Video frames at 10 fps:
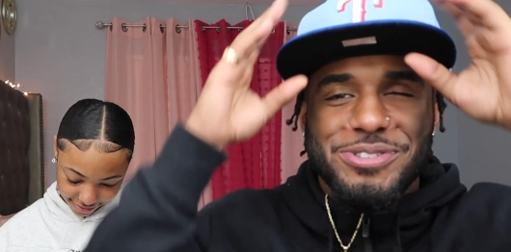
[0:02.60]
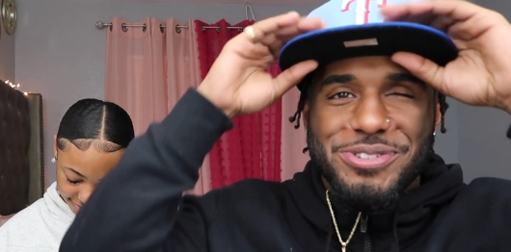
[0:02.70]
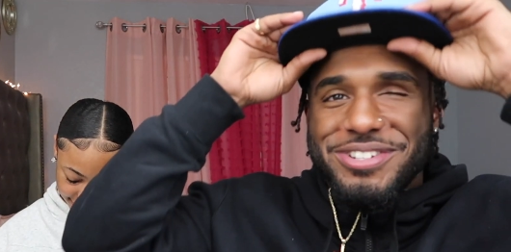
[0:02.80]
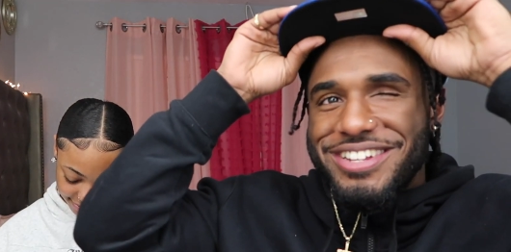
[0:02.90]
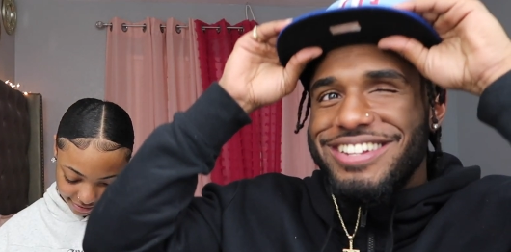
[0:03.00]
Speaker 1: been
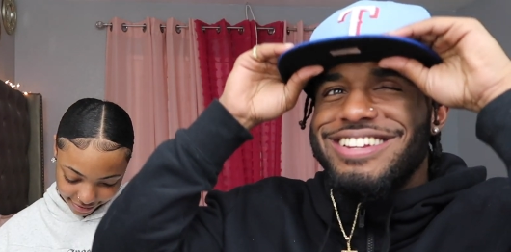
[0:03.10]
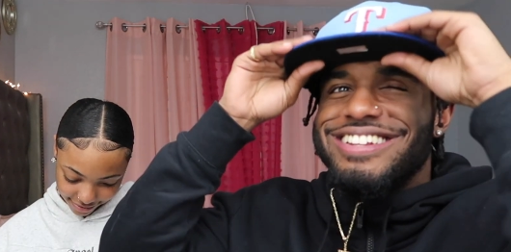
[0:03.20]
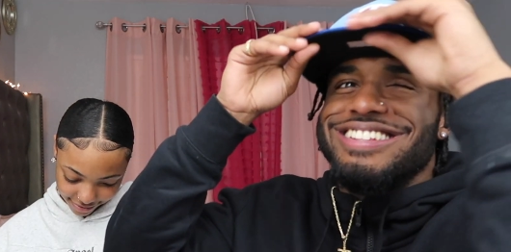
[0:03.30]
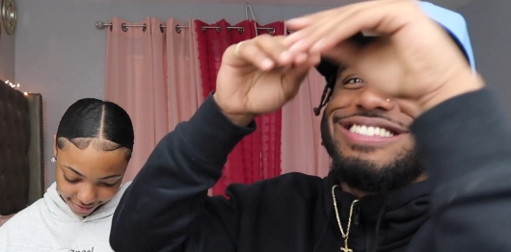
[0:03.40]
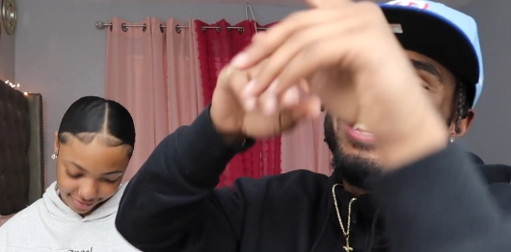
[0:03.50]
two chain
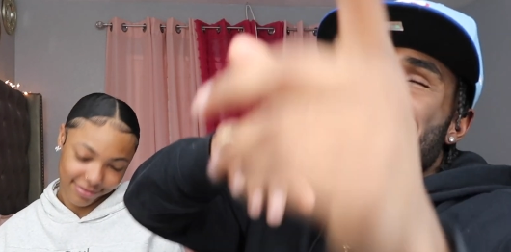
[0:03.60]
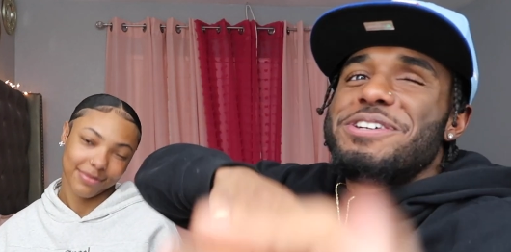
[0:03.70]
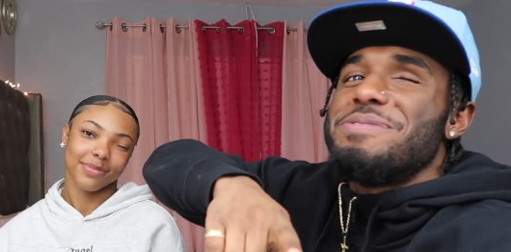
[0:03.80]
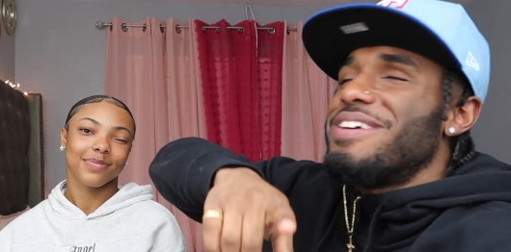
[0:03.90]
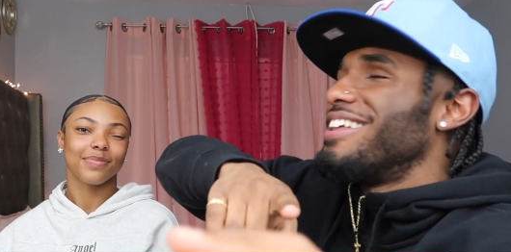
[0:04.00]
another
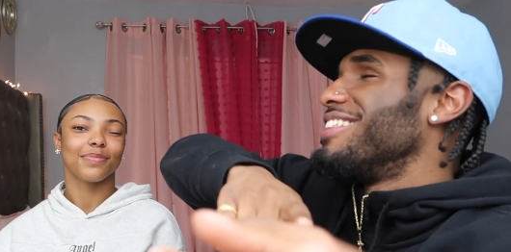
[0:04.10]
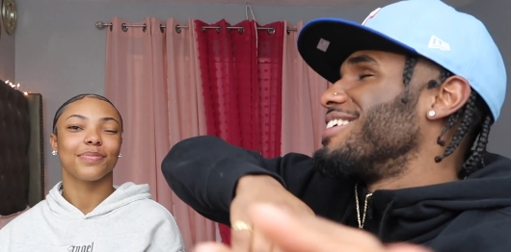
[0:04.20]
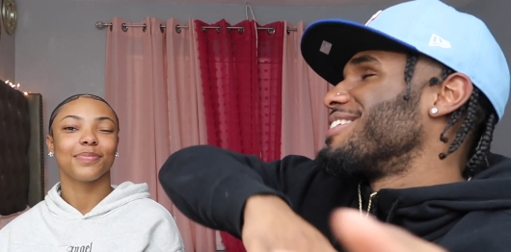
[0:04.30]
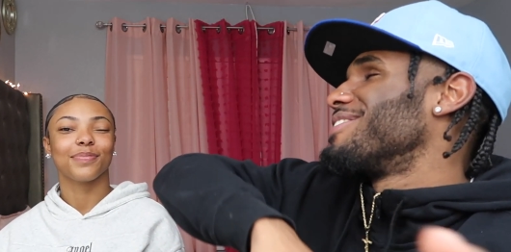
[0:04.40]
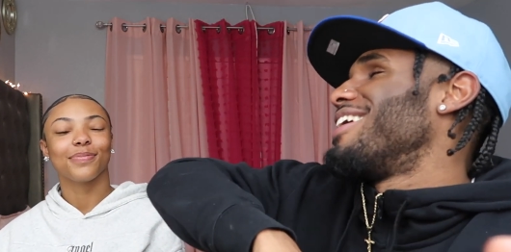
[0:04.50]
deal man,
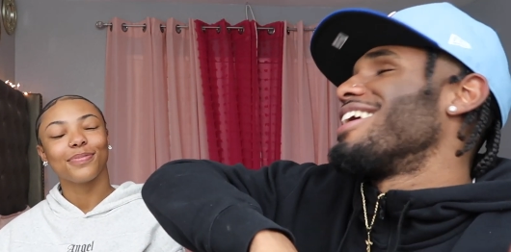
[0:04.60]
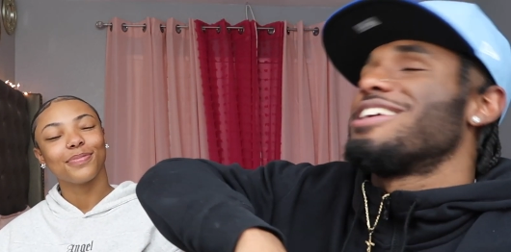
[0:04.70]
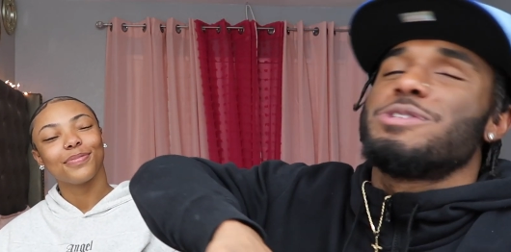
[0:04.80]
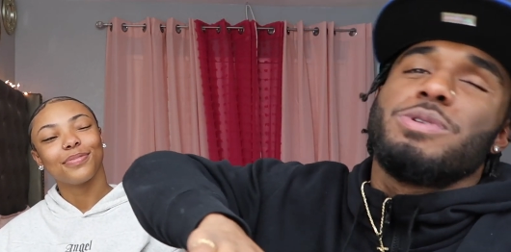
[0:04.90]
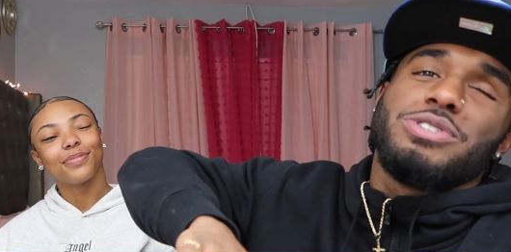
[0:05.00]
look,
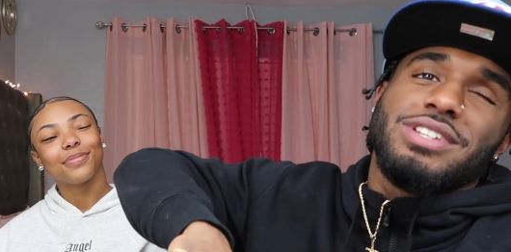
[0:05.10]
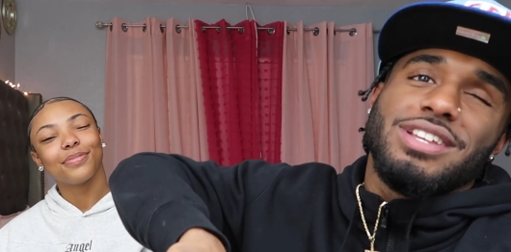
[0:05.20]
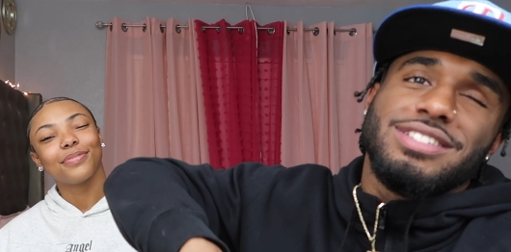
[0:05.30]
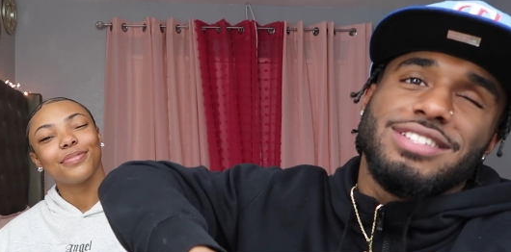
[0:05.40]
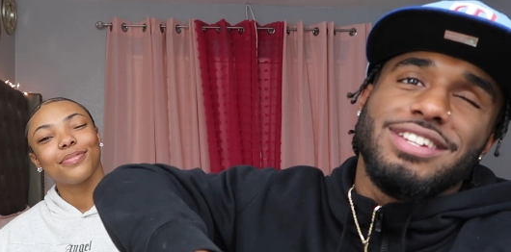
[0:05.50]
I got a special
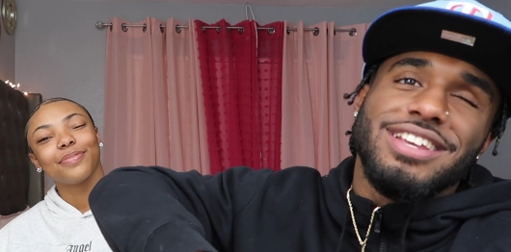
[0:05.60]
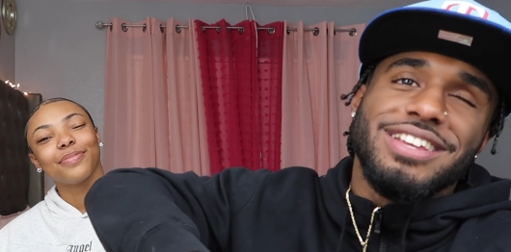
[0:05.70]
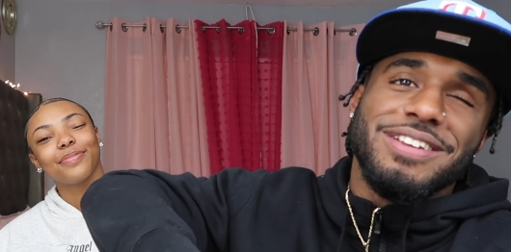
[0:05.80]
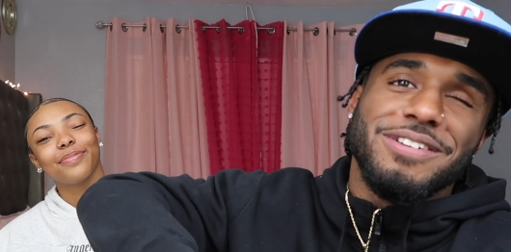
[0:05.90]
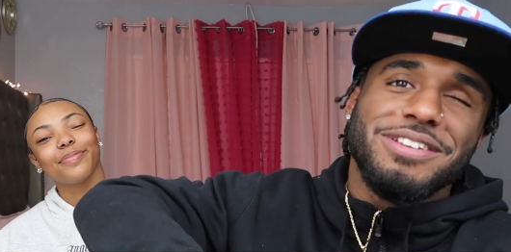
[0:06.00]
guest
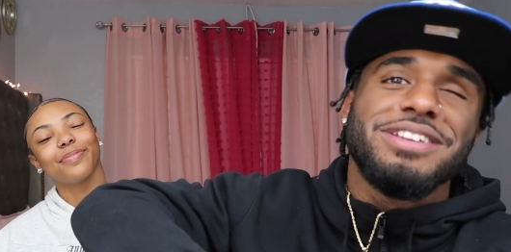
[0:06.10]
today.